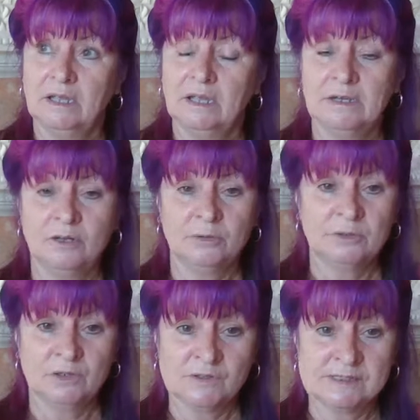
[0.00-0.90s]
and I
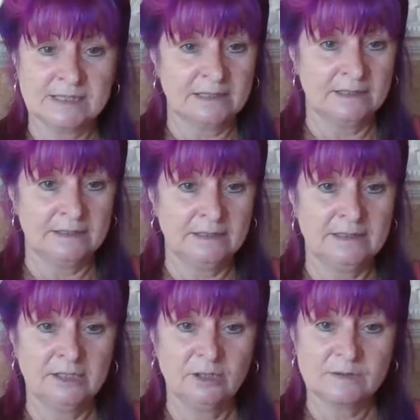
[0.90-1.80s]
would not say
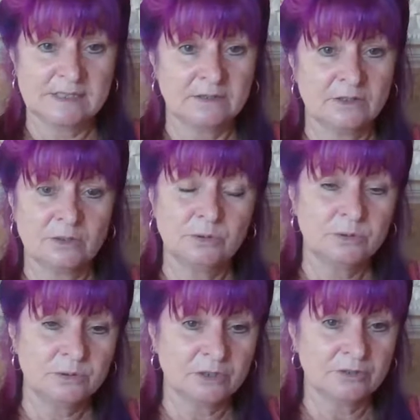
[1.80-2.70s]
anything. I'd sit in the
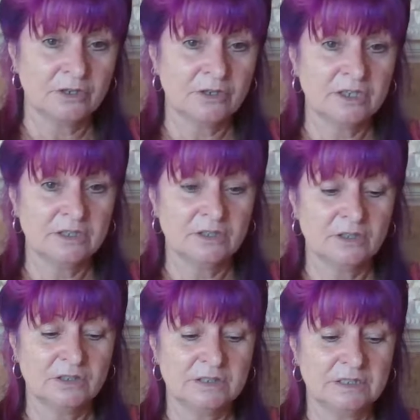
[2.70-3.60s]
corner and cry a
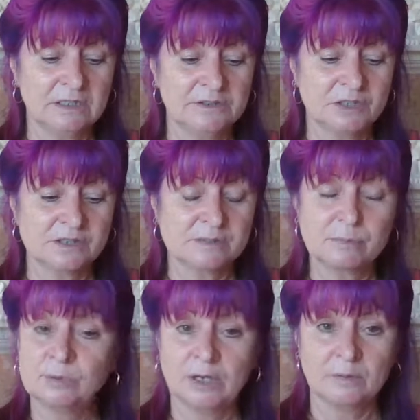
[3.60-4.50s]
lot and just
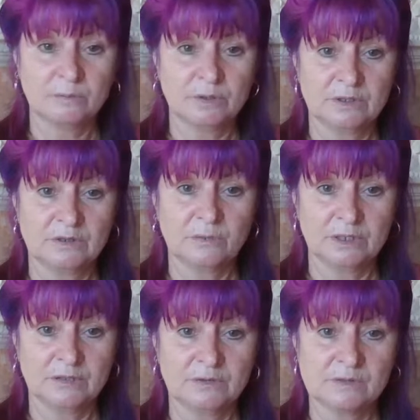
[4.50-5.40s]
put up with the
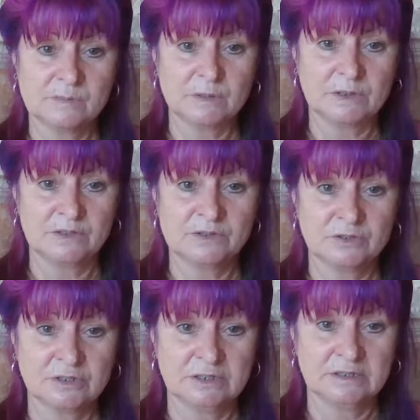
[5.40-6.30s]
way I was being
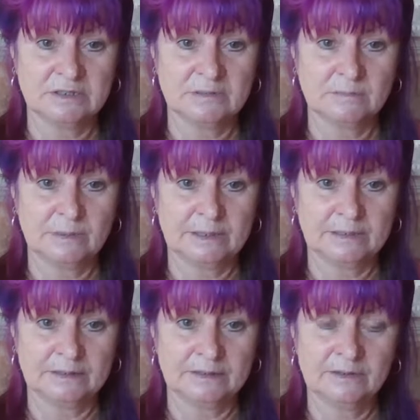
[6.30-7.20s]
treated.
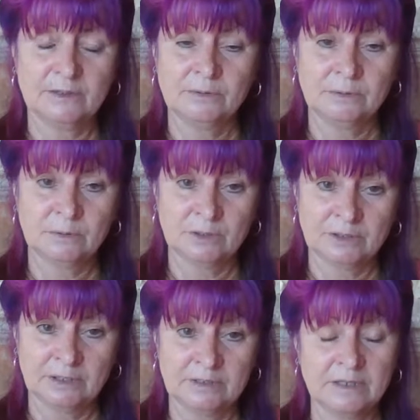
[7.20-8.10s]
But knowing what
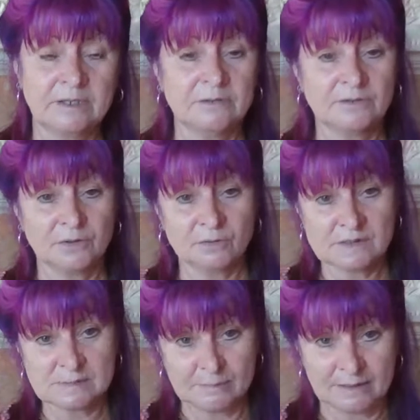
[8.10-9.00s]
I now, if I
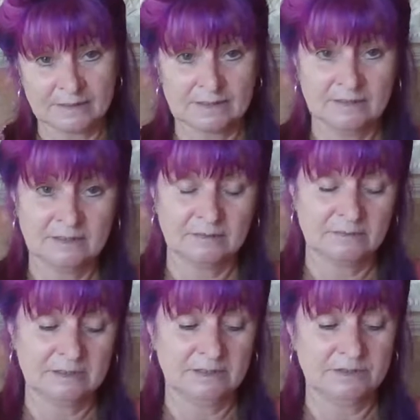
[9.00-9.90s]
was back in that
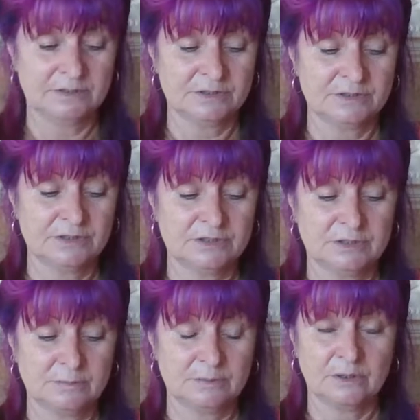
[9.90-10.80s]

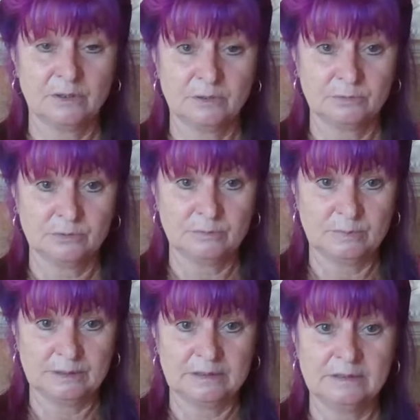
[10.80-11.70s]
relationship, I would
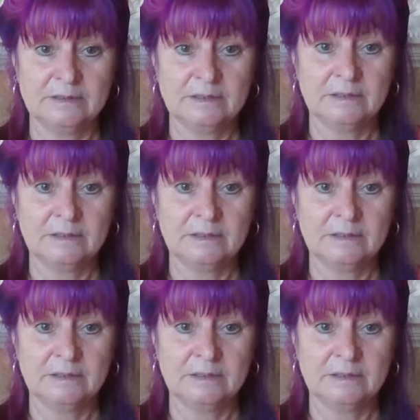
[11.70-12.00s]
be